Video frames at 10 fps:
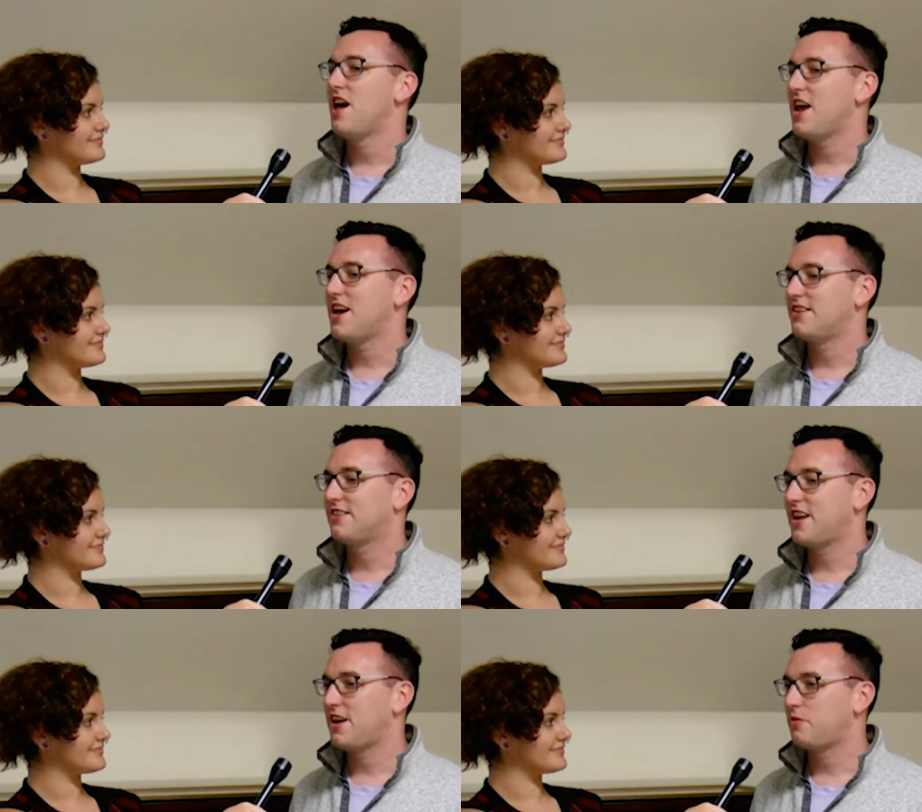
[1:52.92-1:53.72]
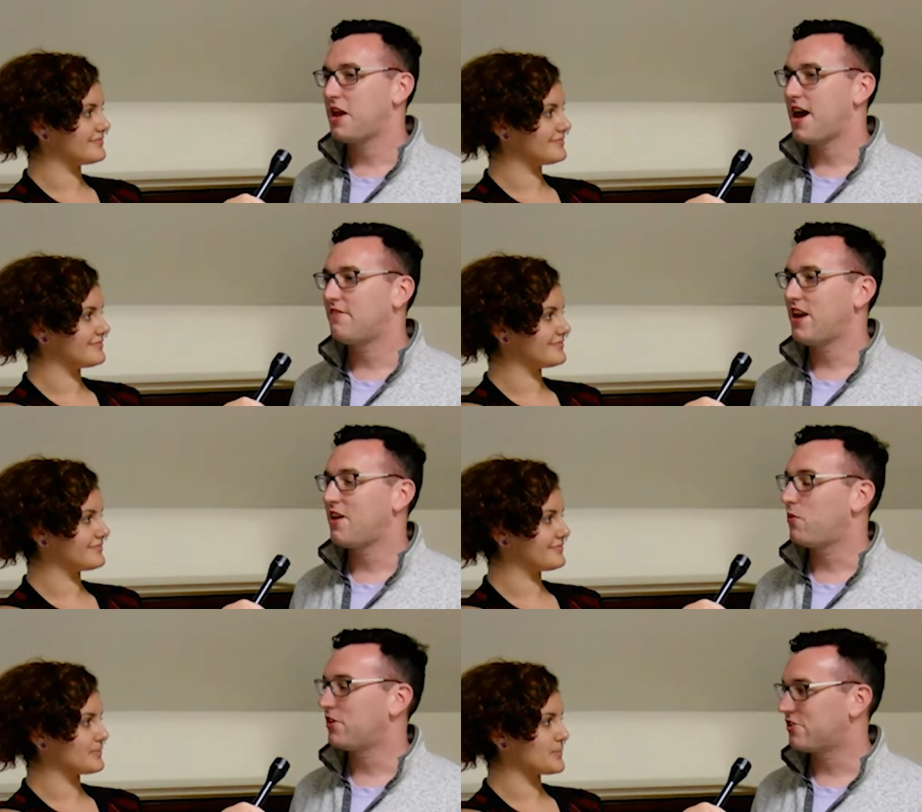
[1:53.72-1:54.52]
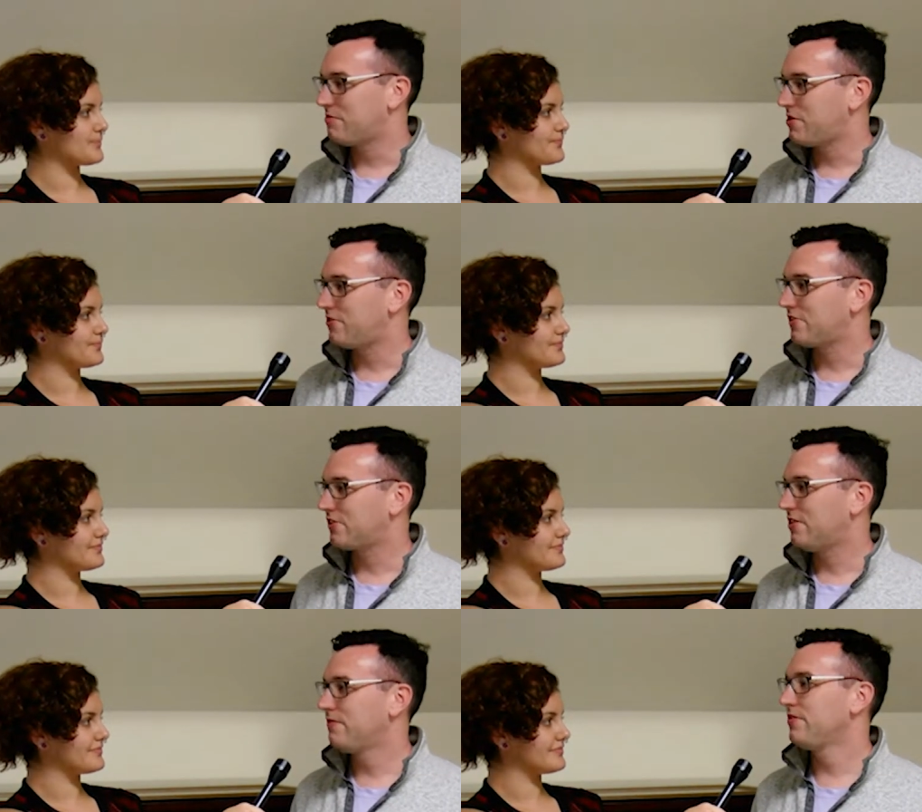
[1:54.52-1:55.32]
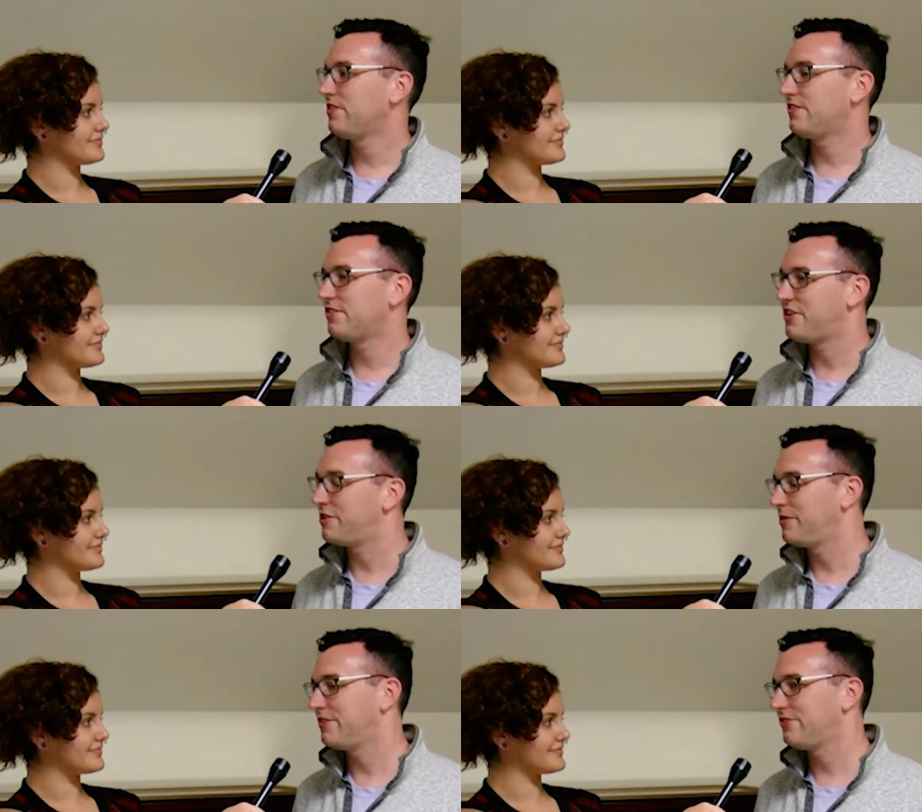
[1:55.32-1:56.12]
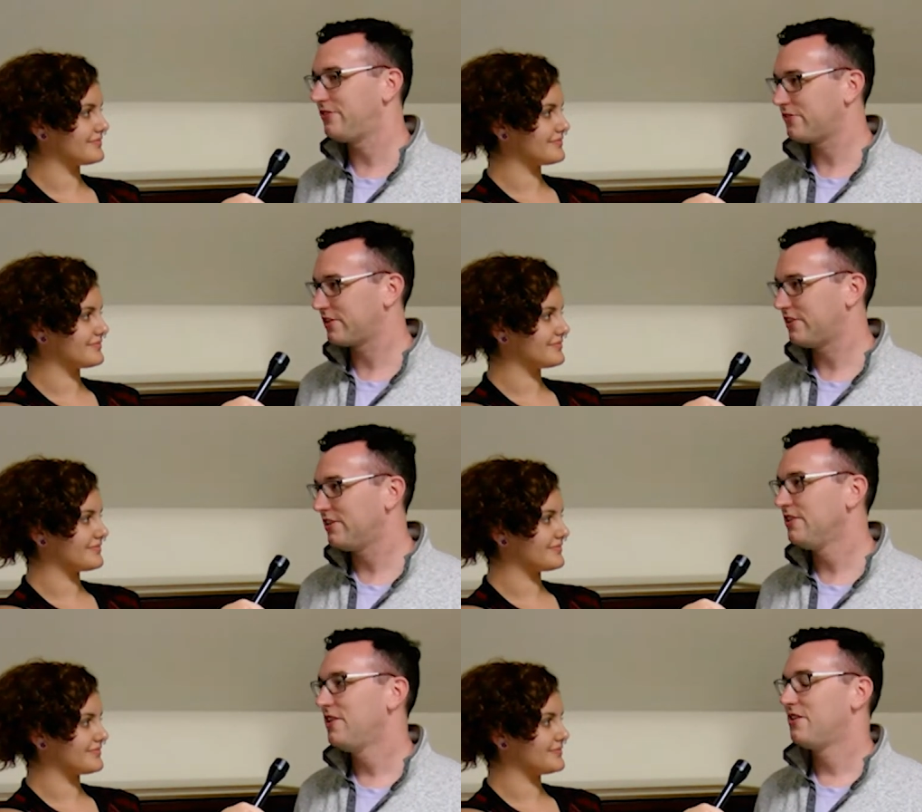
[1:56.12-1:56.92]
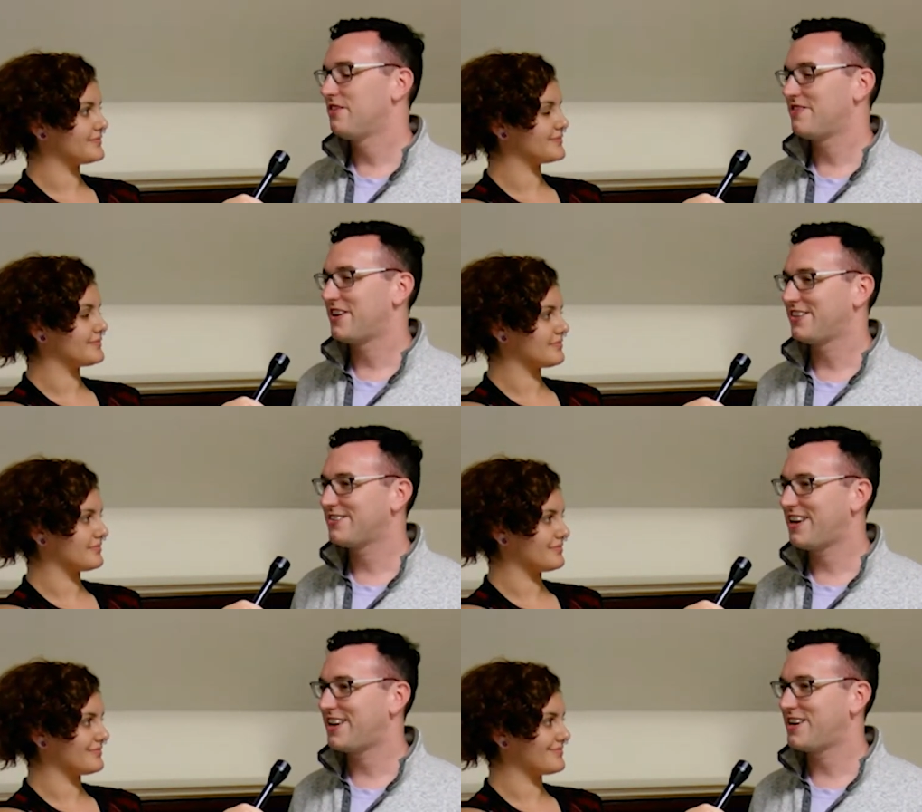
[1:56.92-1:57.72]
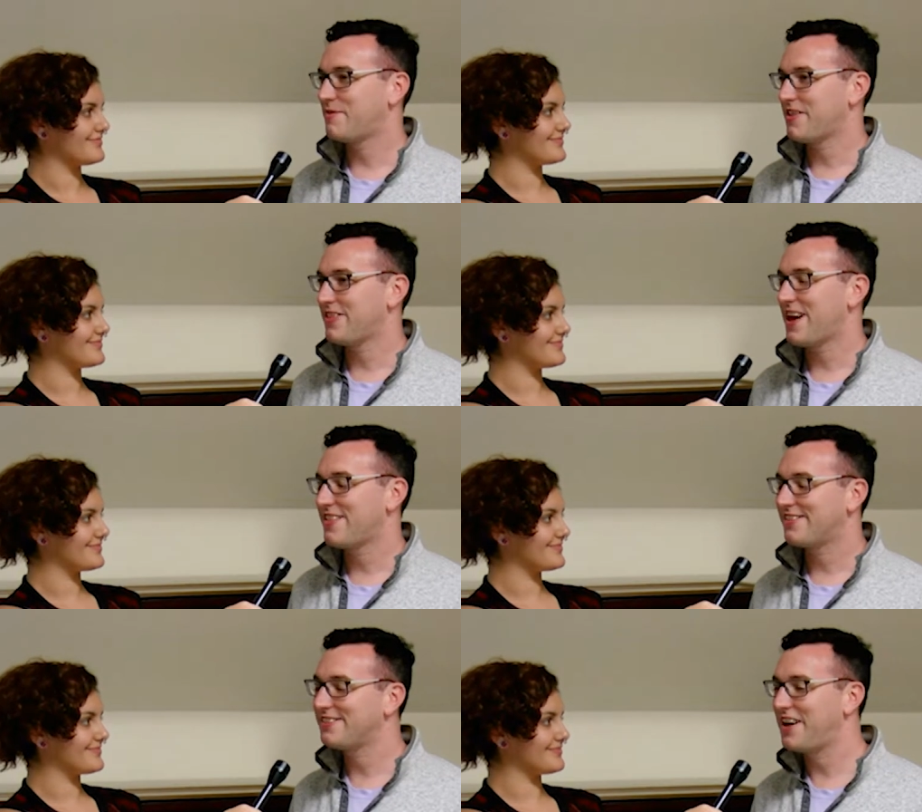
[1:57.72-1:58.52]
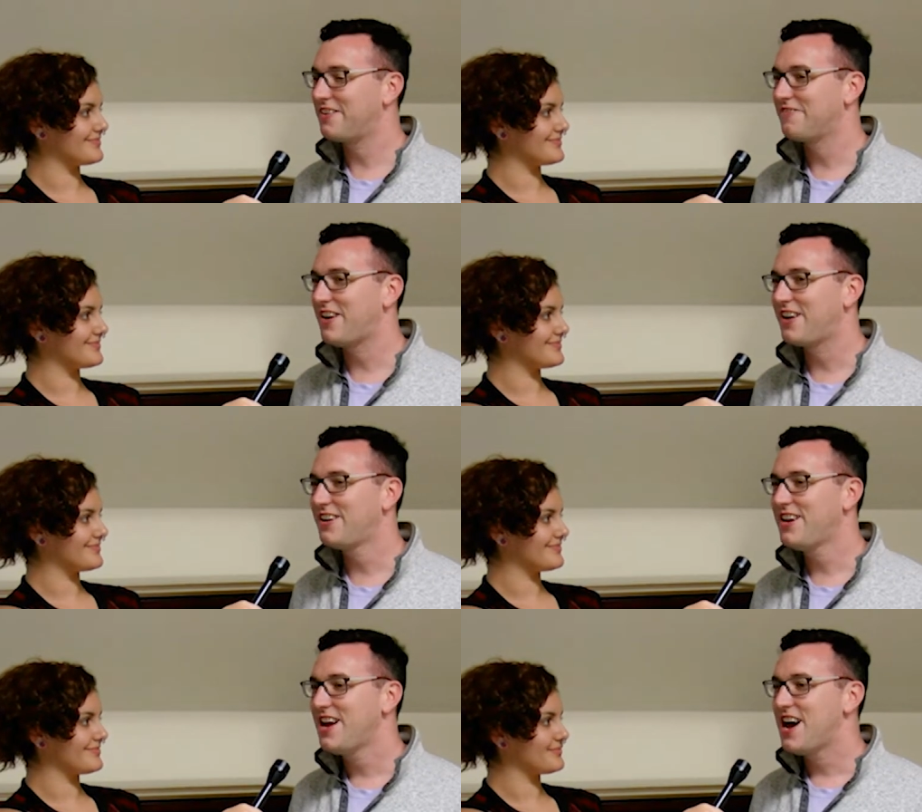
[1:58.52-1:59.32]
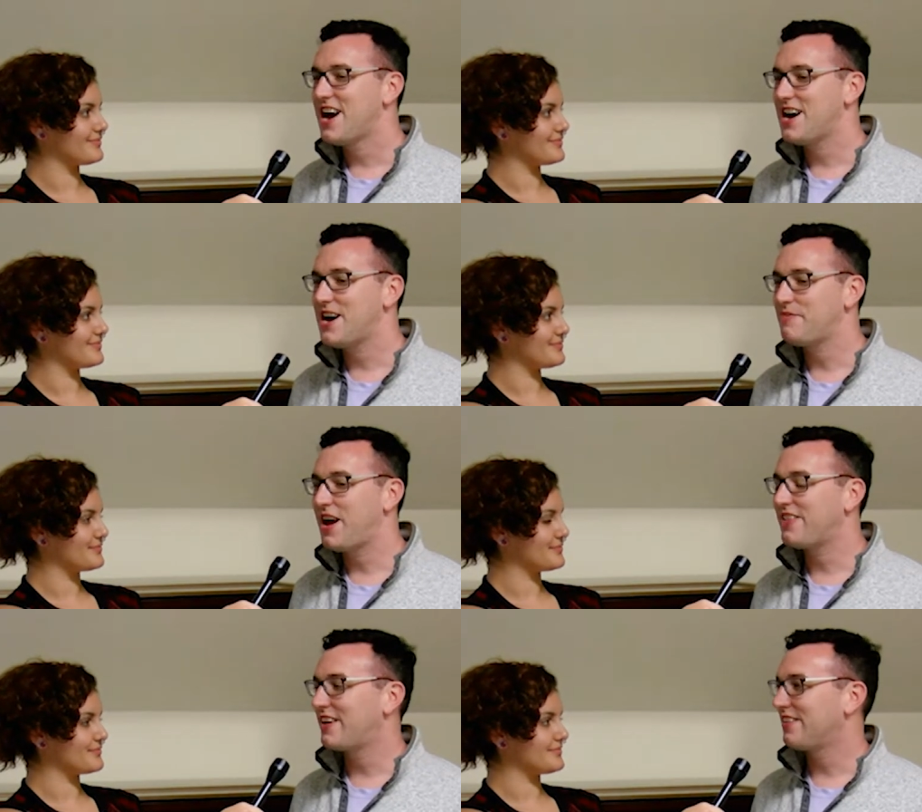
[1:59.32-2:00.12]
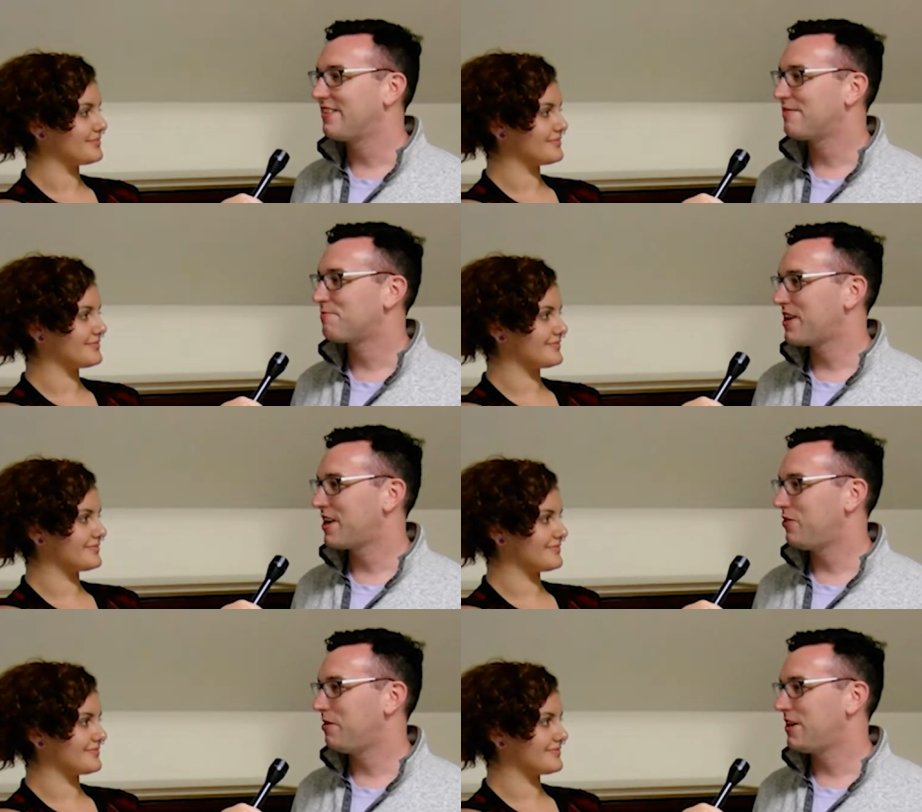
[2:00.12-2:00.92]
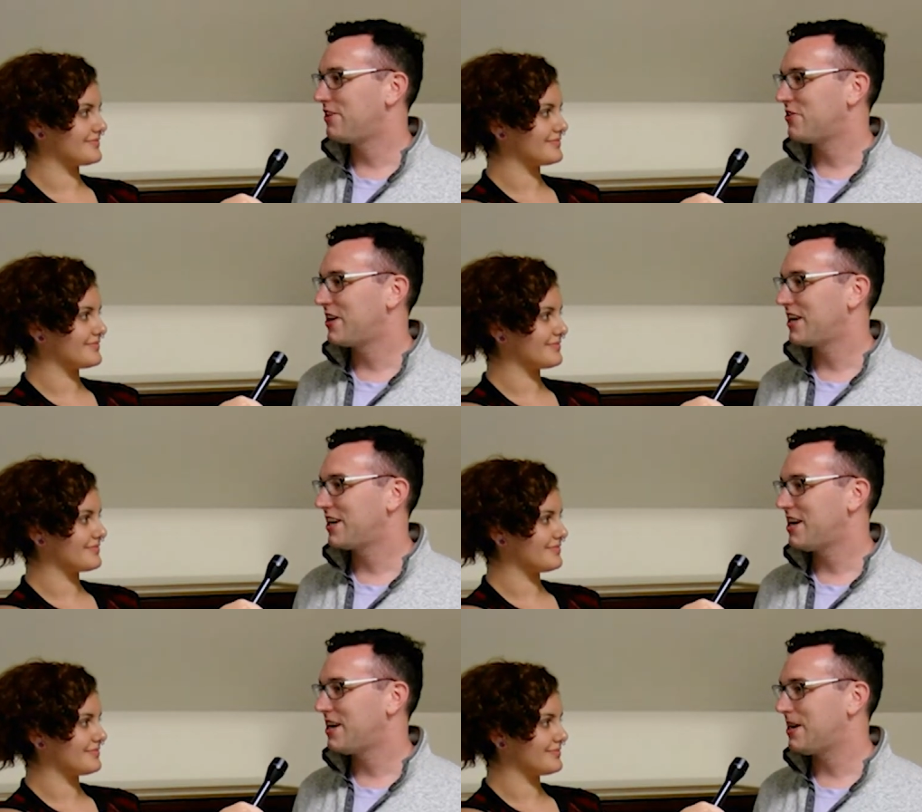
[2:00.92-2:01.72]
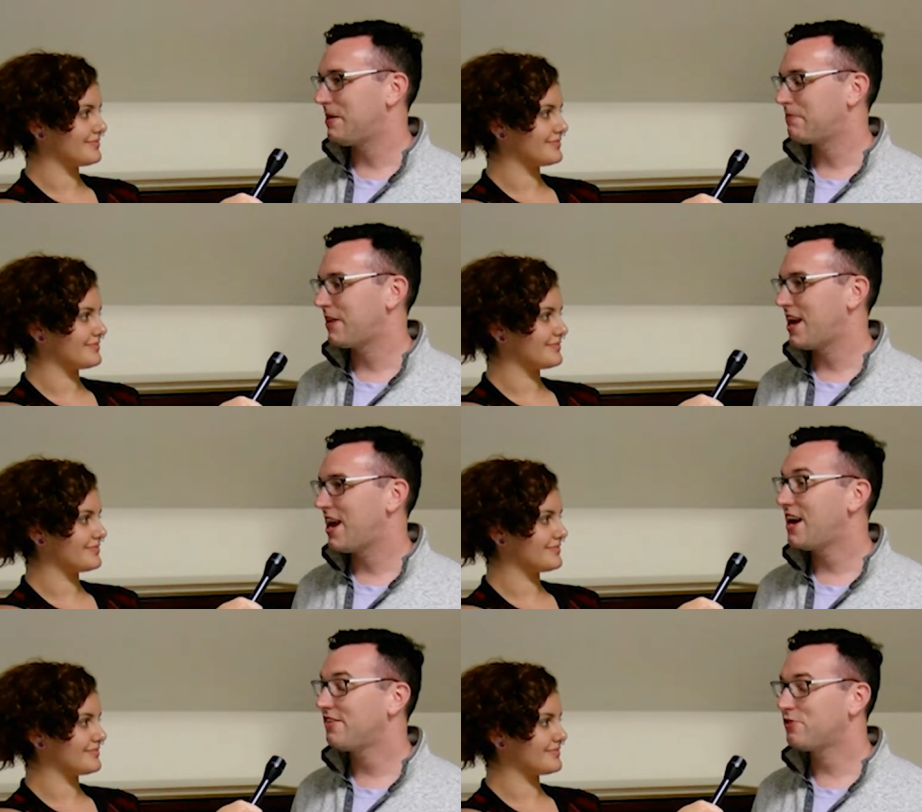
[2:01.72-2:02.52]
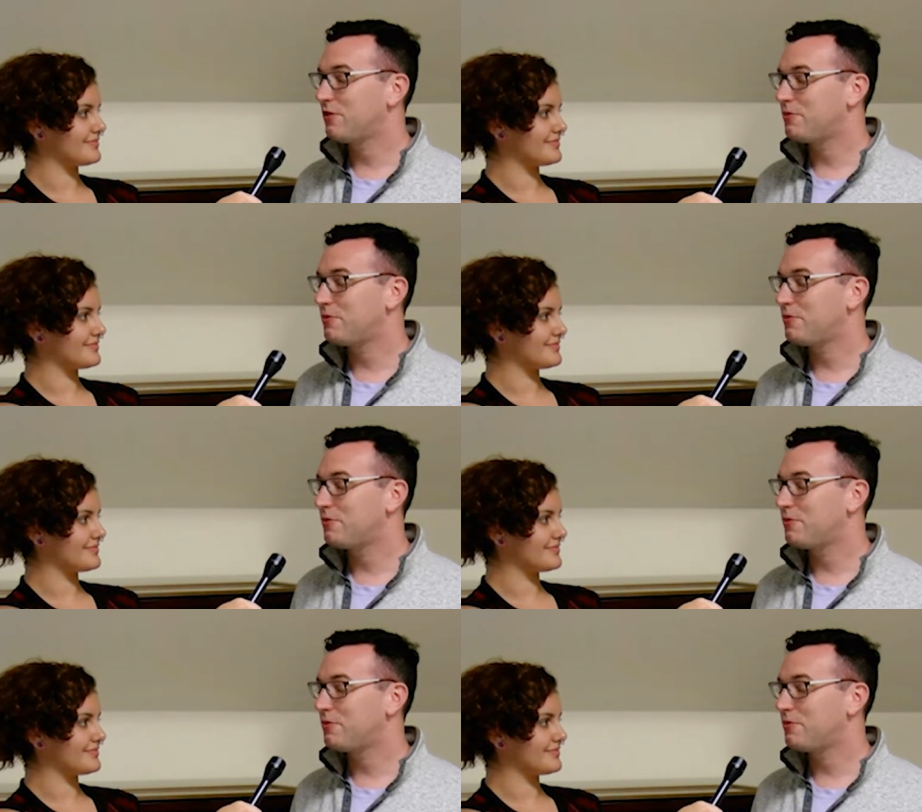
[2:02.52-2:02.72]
Speaker 1: And then we have a winter musical. This year will be Seussical. We're very excited about that. It's a lot of fun. Um, and then in the spring, we'll be doing um, a high school